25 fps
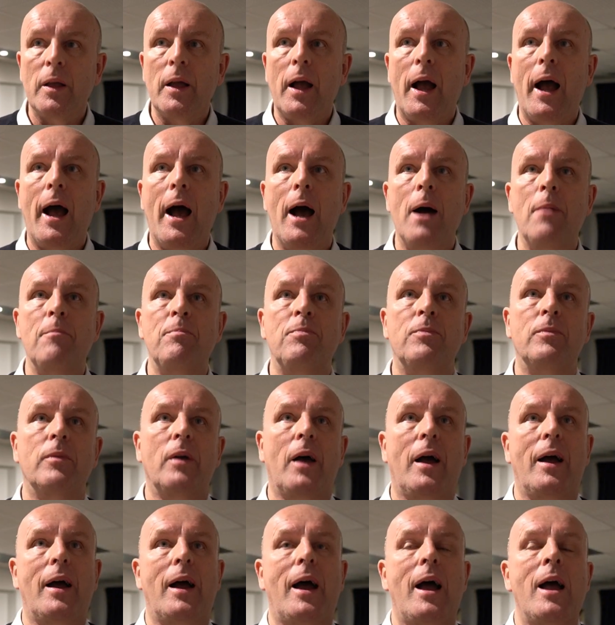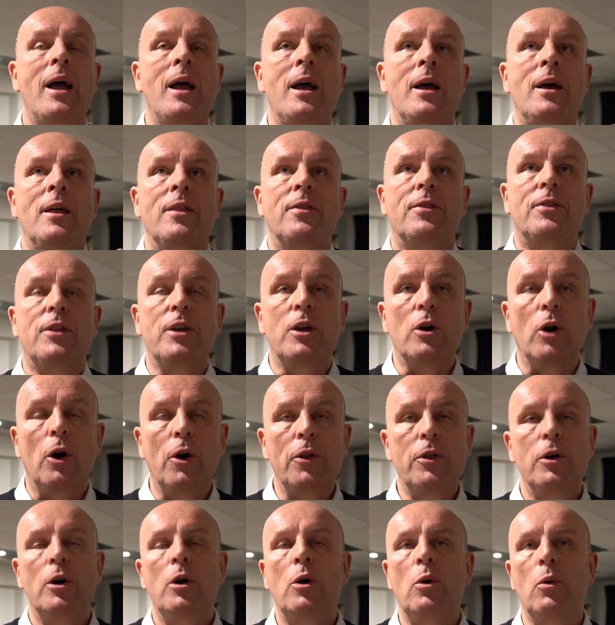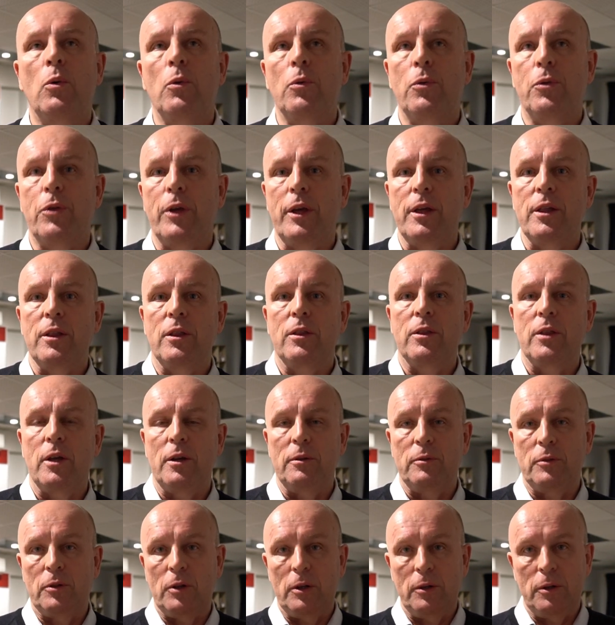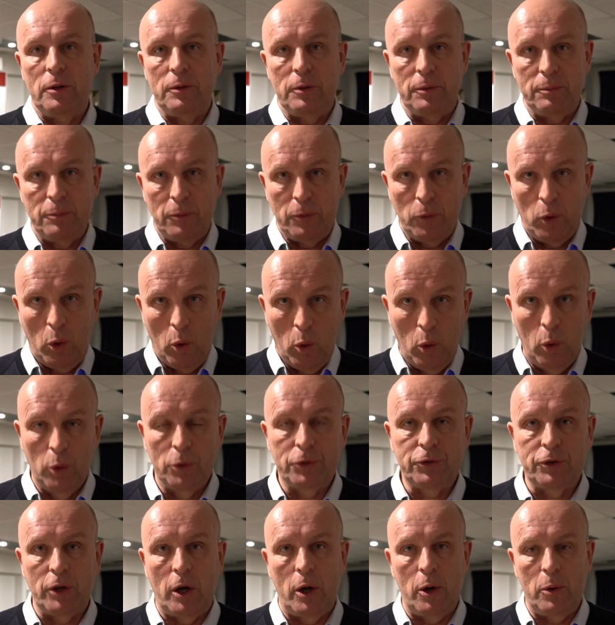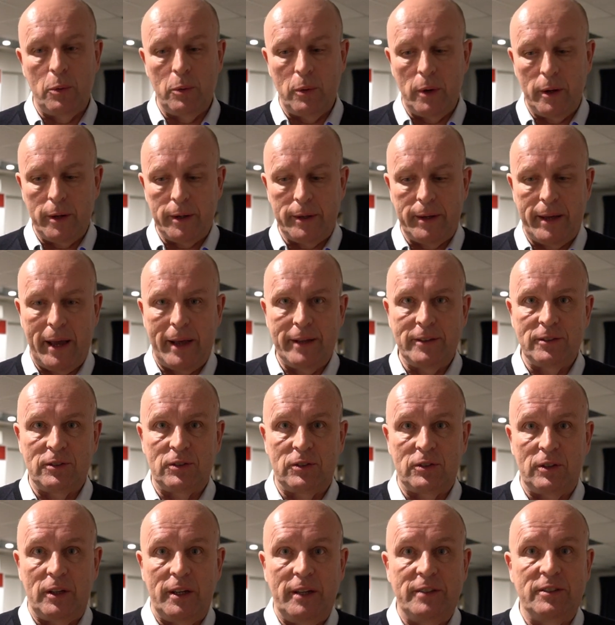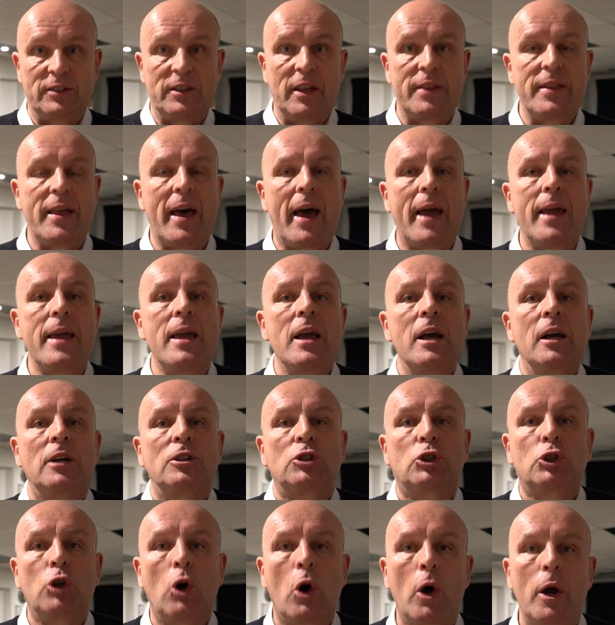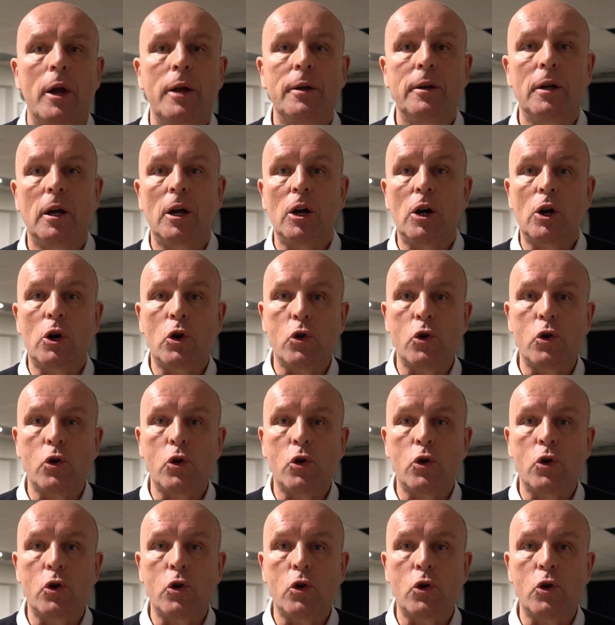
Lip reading: The other thing that also gets is that they try and